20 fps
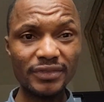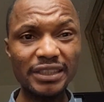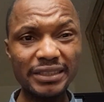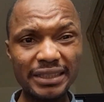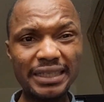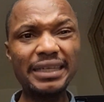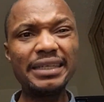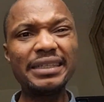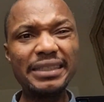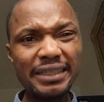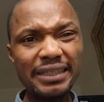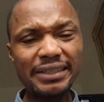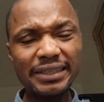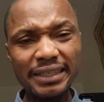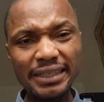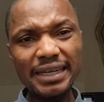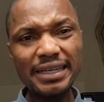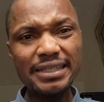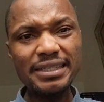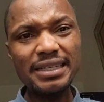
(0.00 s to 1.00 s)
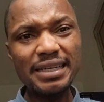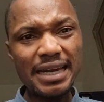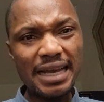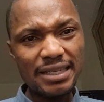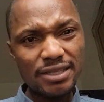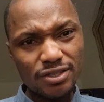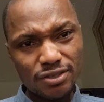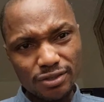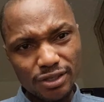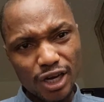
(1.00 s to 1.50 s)
thing.
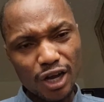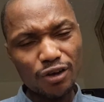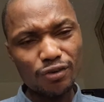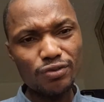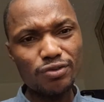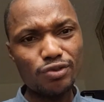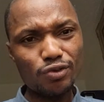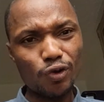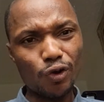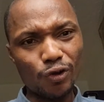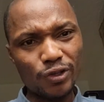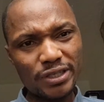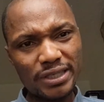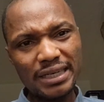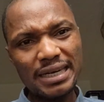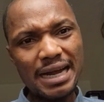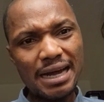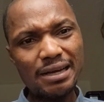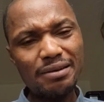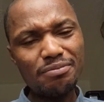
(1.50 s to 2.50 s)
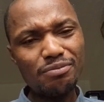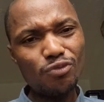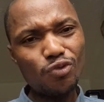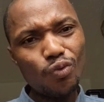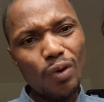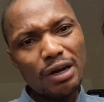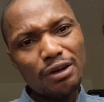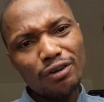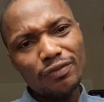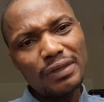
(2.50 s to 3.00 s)
Let's now consider
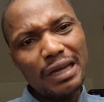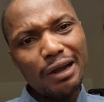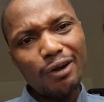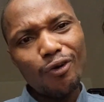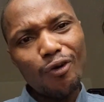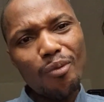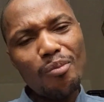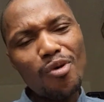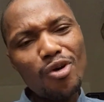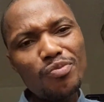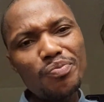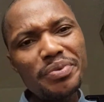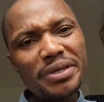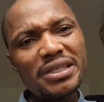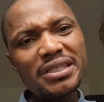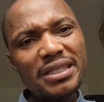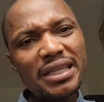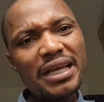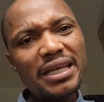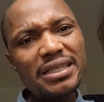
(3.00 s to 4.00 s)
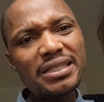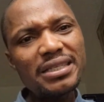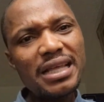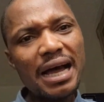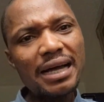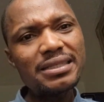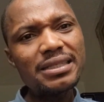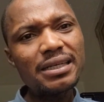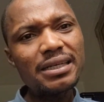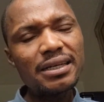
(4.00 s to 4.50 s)
one of the common mistakes
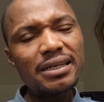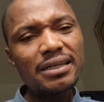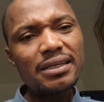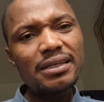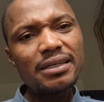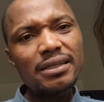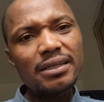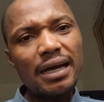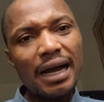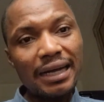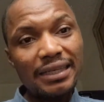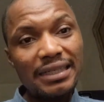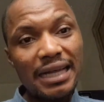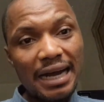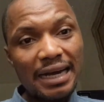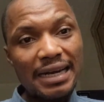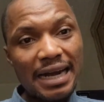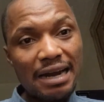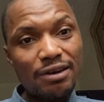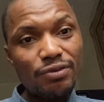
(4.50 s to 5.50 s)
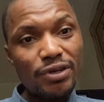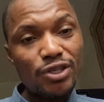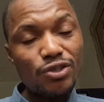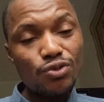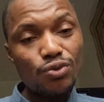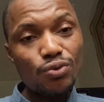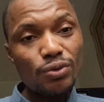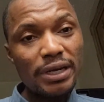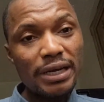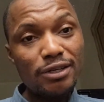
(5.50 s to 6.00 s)
that undergraduate
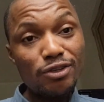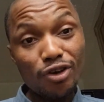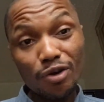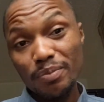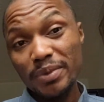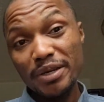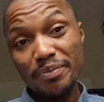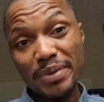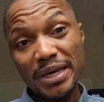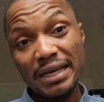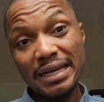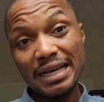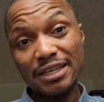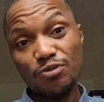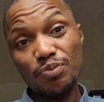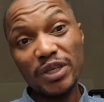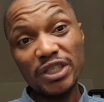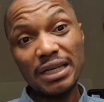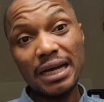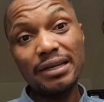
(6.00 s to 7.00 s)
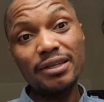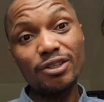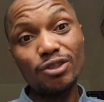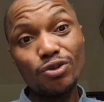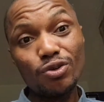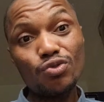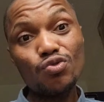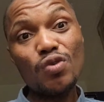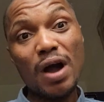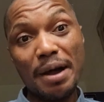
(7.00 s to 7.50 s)
students normally make, especially
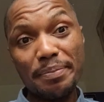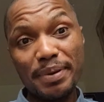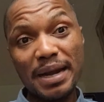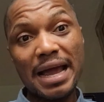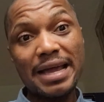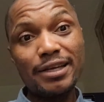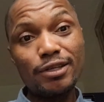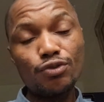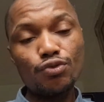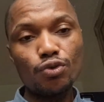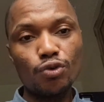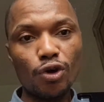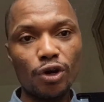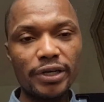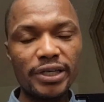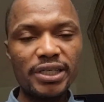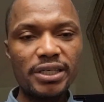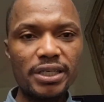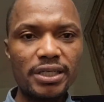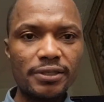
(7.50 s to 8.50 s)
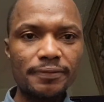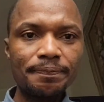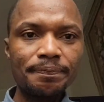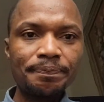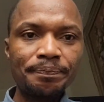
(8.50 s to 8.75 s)
those who are applying to colleges.